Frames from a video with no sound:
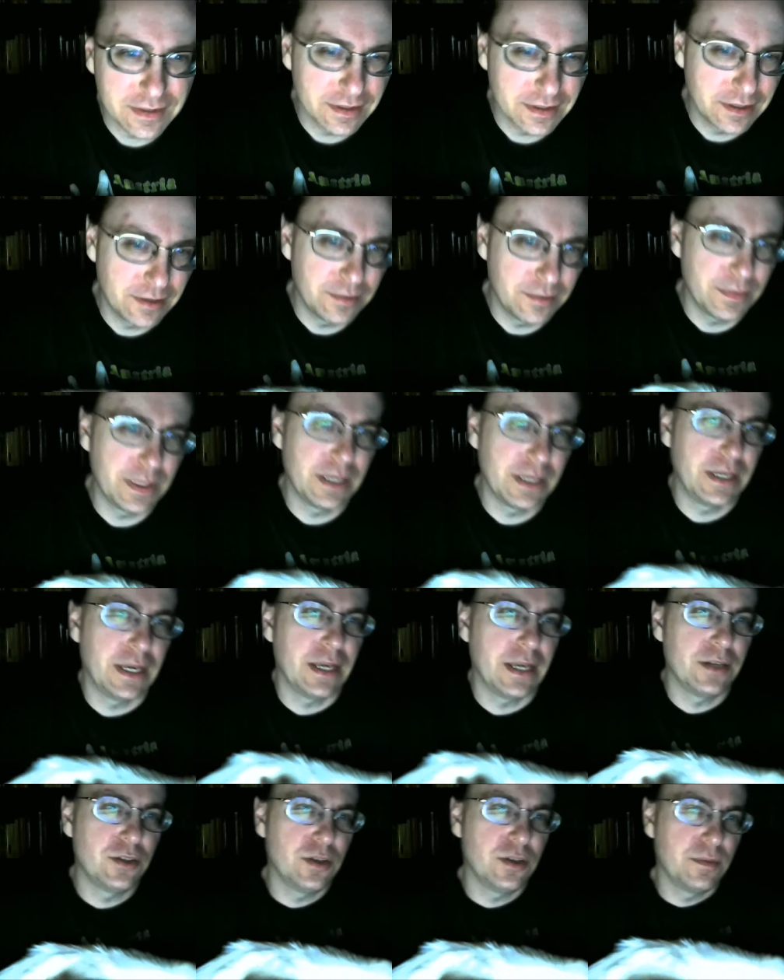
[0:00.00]
Um, the
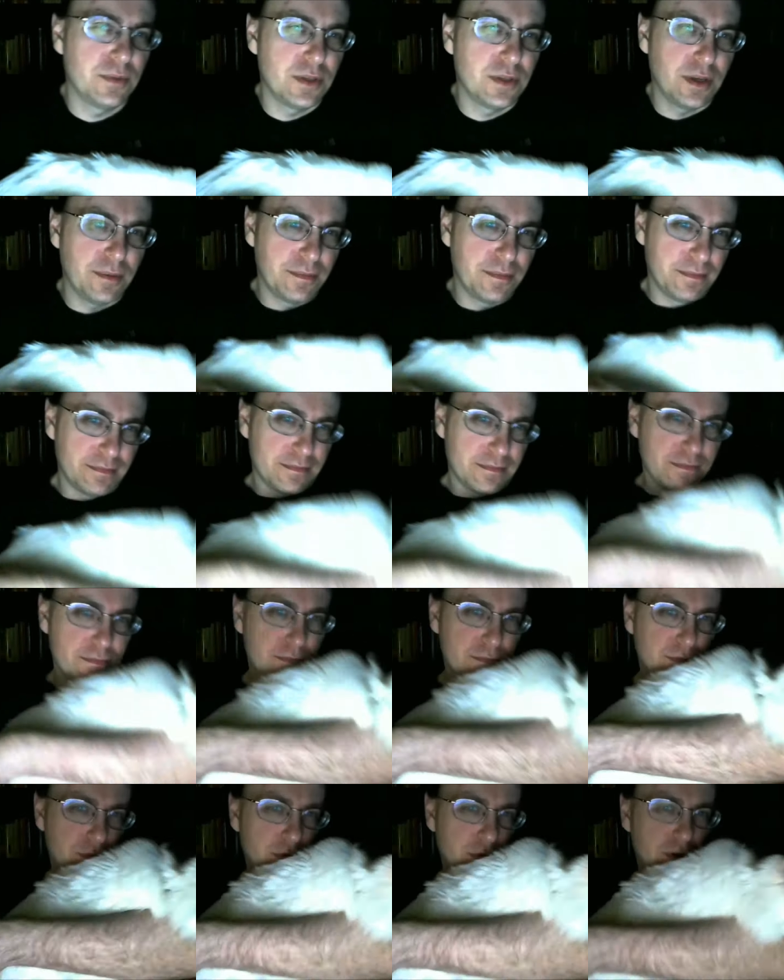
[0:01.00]
cat jumps up.
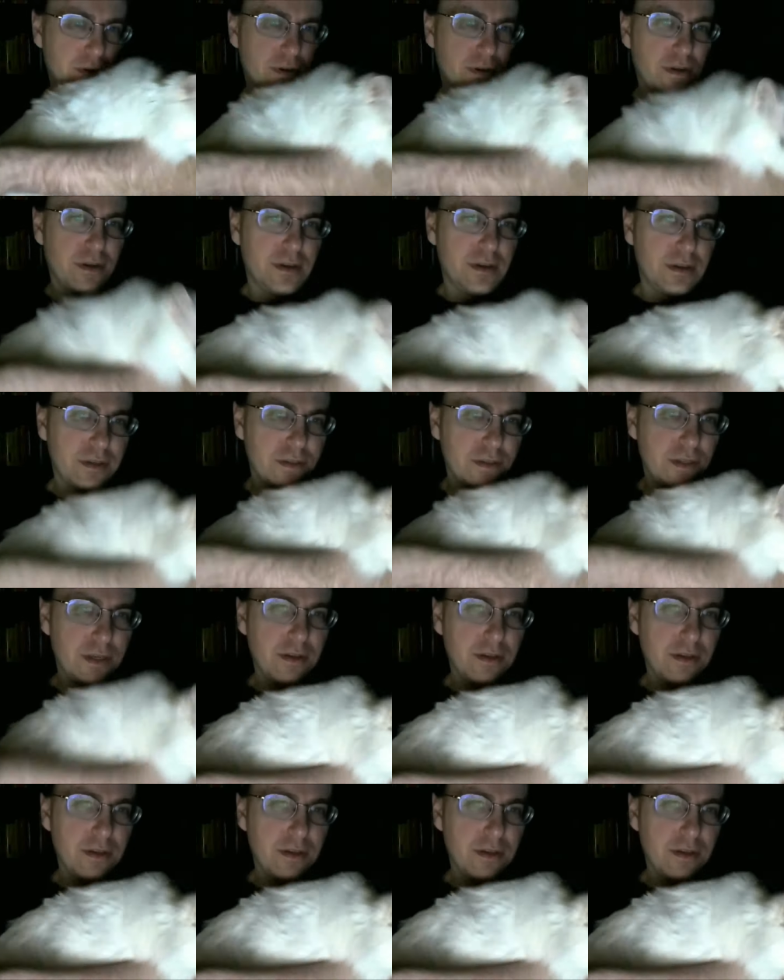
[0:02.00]
Uh, say